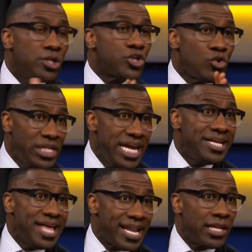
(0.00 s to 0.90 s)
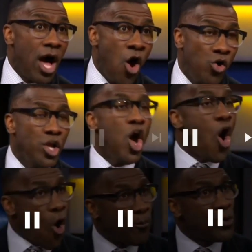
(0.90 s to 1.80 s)
Mm-hmm. So leave that alone.
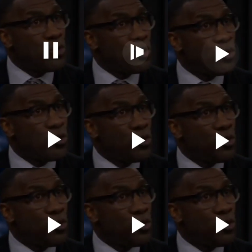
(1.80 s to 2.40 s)
Mm-hmm. Hope you get...